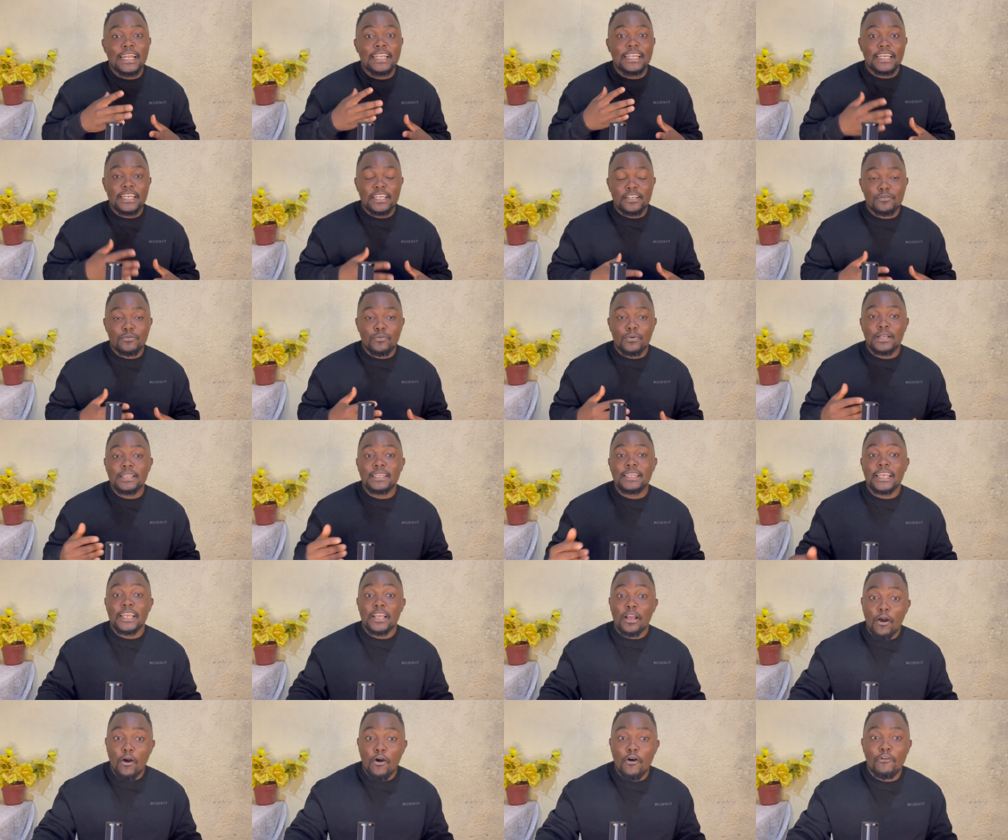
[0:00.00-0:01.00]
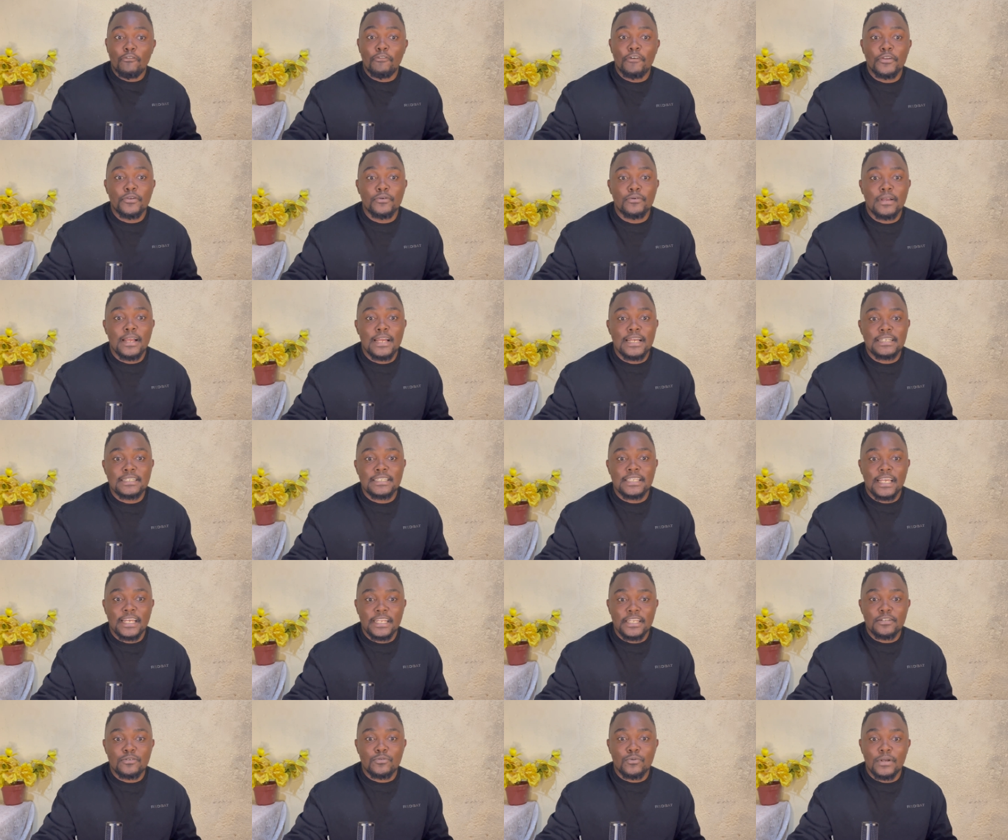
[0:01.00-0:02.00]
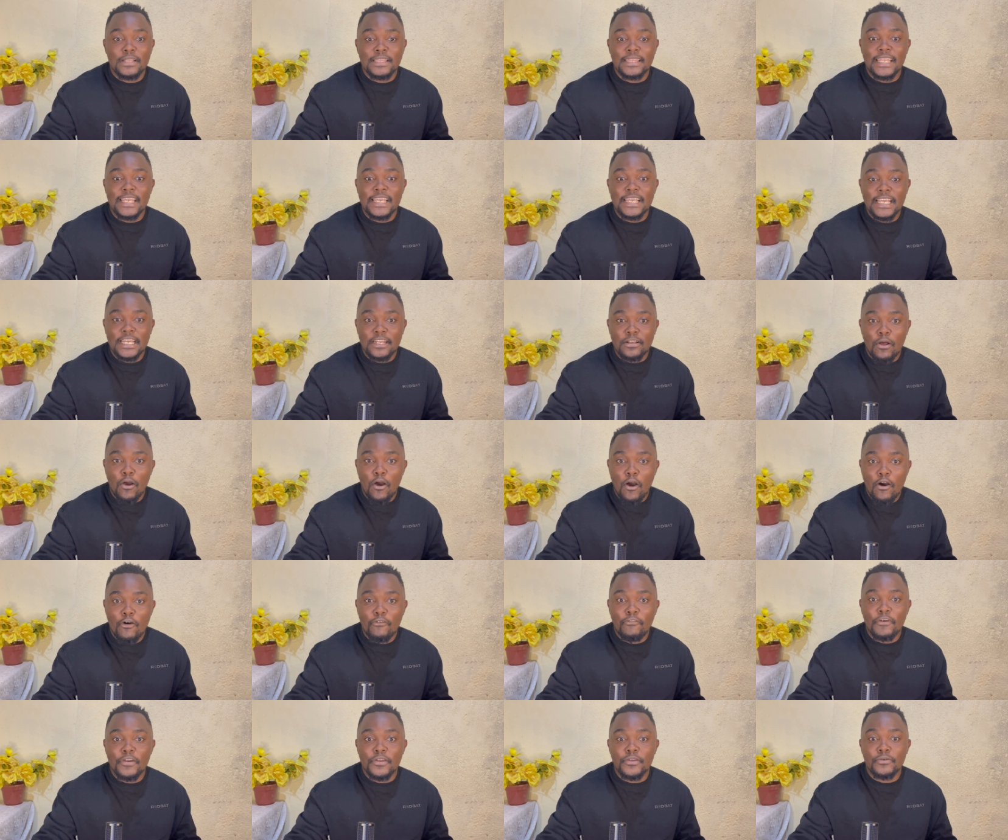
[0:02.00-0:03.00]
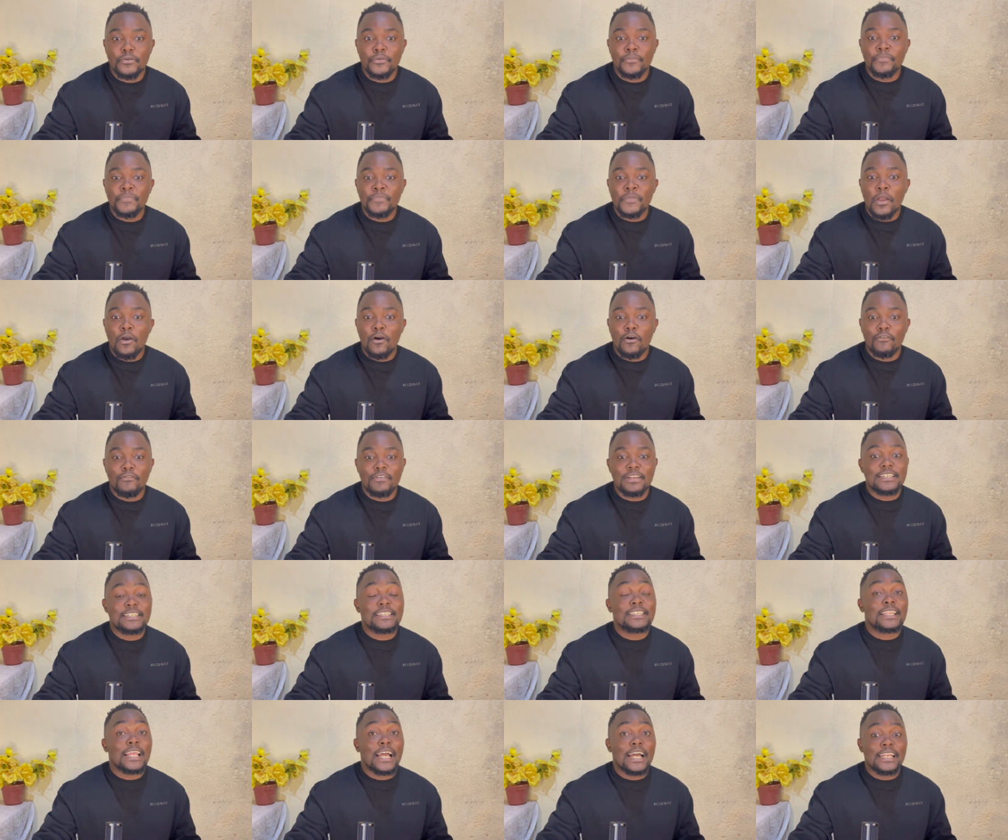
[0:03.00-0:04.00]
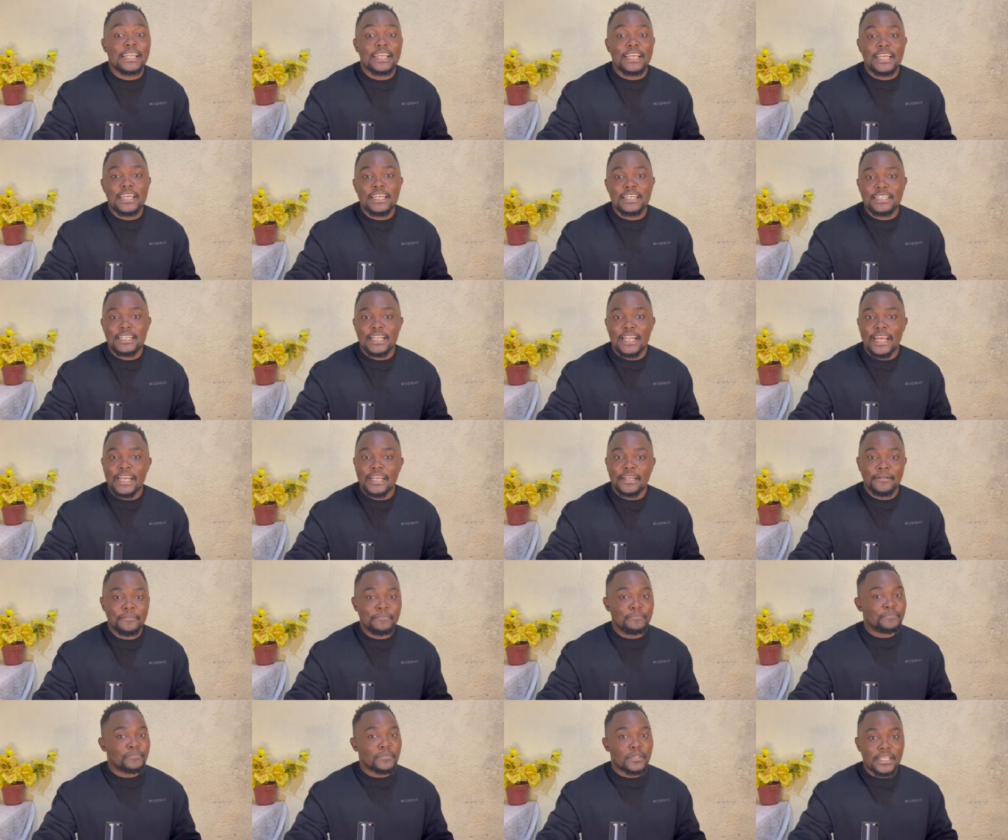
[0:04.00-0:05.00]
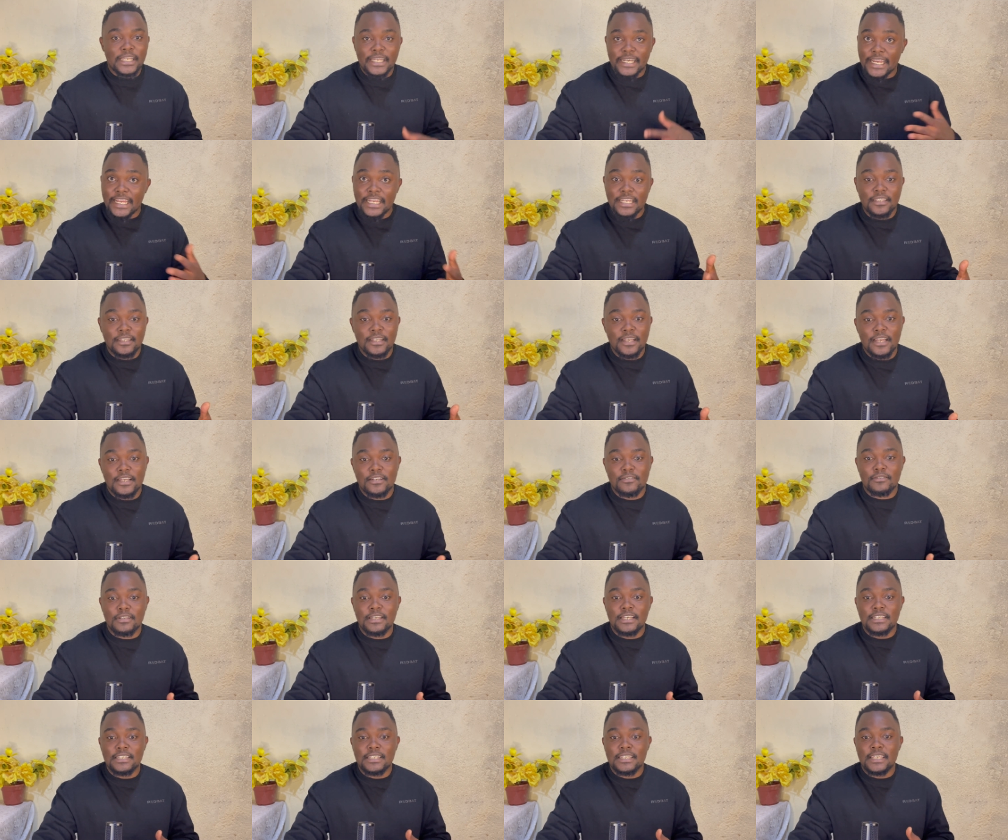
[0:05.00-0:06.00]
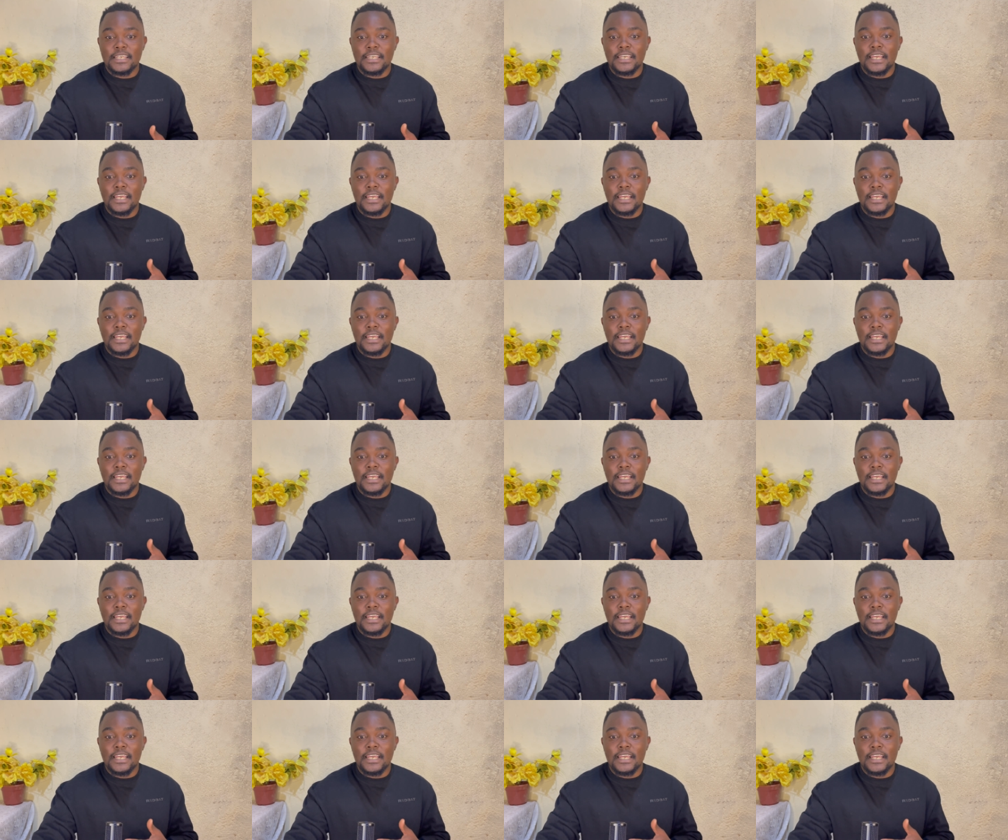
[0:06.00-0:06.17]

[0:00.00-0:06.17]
That is what they offer you, guys. That is what they can offer you, of which that is like great. As you can